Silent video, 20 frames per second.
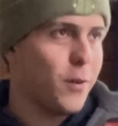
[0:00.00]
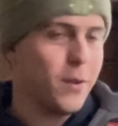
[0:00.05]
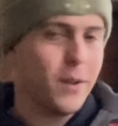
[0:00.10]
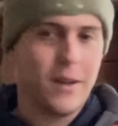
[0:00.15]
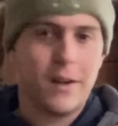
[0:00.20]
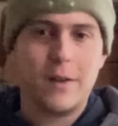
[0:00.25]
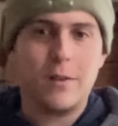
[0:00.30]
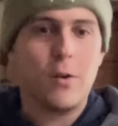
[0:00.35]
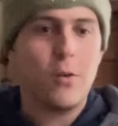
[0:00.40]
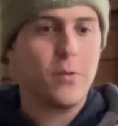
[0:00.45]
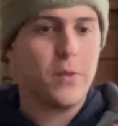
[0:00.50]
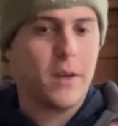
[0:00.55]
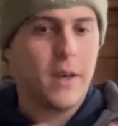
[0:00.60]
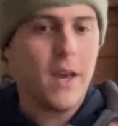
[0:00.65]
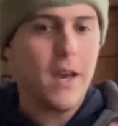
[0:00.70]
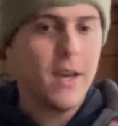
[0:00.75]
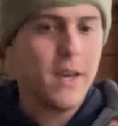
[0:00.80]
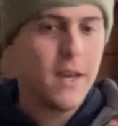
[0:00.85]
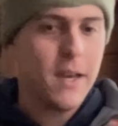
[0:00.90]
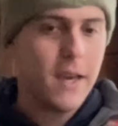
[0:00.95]
Like, oh, the
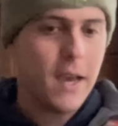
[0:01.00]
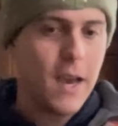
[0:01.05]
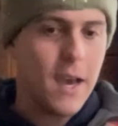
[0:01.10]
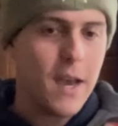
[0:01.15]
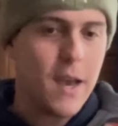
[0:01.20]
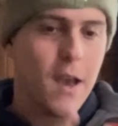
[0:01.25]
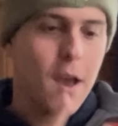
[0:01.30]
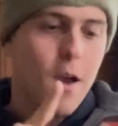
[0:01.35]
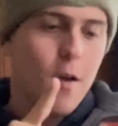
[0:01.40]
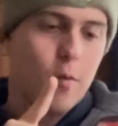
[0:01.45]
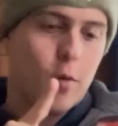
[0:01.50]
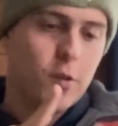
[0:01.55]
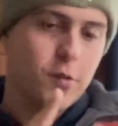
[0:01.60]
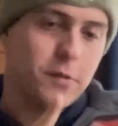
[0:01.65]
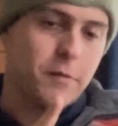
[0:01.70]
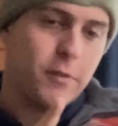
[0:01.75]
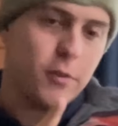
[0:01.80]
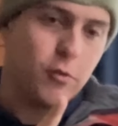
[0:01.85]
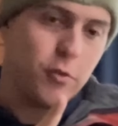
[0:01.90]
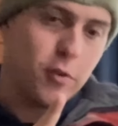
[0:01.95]
KKK also
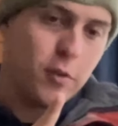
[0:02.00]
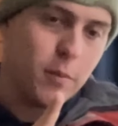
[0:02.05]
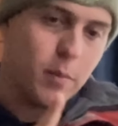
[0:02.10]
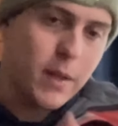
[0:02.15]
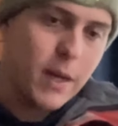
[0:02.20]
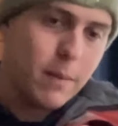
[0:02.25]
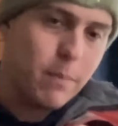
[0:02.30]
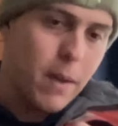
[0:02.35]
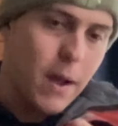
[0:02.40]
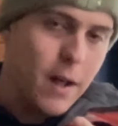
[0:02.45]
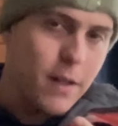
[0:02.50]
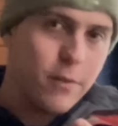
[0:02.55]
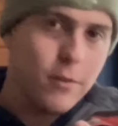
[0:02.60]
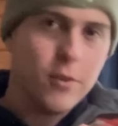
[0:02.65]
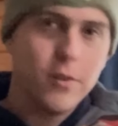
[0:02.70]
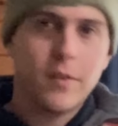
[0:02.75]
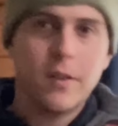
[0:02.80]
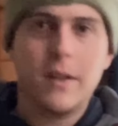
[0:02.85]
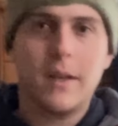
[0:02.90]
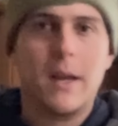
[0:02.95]
infiltrated the Black
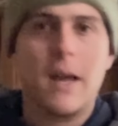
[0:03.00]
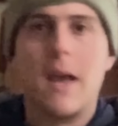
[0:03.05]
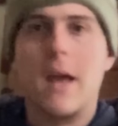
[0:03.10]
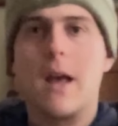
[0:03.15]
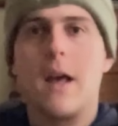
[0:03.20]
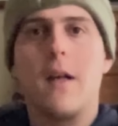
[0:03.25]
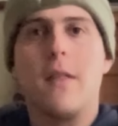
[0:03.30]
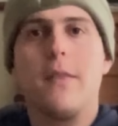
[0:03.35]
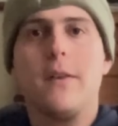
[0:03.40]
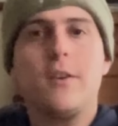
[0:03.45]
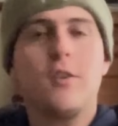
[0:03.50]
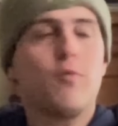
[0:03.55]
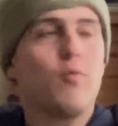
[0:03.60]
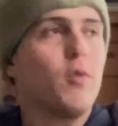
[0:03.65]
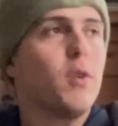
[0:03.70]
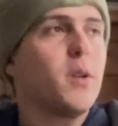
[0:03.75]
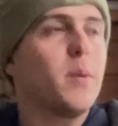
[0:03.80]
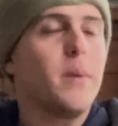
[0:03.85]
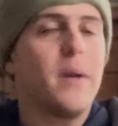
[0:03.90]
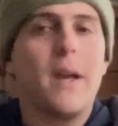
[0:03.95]
Panthers. Like, they just
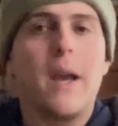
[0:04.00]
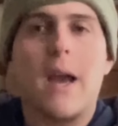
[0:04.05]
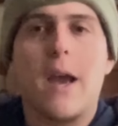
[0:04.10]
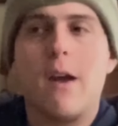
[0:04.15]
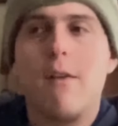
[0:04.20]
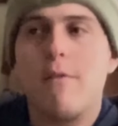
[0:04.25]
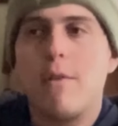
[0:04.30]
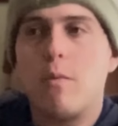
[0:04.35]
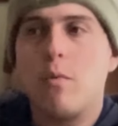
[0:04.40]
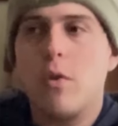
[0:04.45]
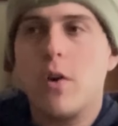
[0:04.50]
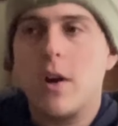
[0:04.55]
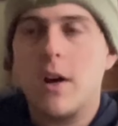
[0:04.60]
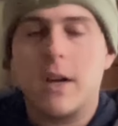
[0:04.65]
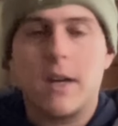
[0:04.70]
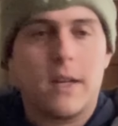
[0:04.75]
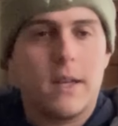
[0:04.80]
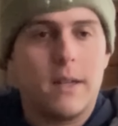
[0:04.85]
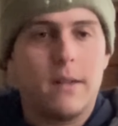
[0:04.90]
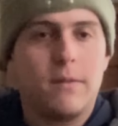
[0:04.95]
wanted to be everywhere
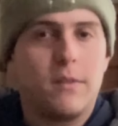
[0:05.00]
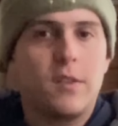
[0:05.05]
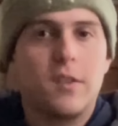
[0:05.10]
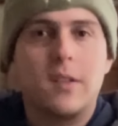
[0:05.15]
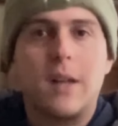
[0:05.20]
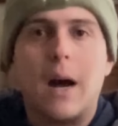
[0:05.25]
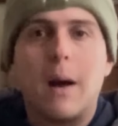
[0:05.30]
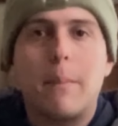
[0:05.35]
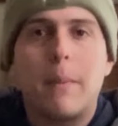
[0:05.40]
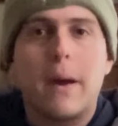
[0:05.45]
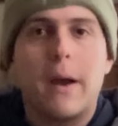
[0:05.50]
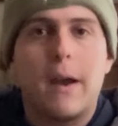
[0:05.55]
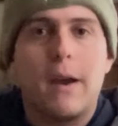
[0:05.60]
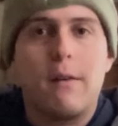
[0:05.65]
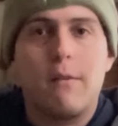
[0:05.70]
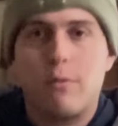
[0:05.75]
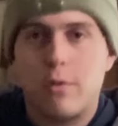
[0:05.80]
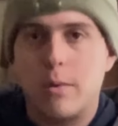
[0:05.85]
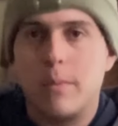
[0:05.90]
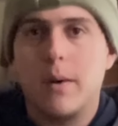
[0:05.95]
and stop
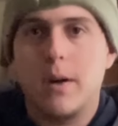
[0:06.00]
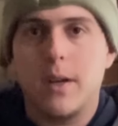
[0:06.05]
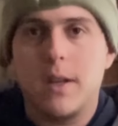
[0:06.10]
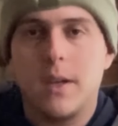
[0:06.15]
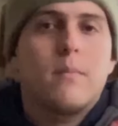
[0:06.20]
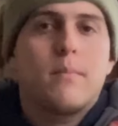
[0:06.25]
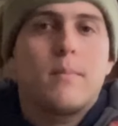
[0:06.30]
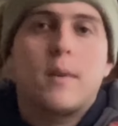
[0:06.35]
everybody.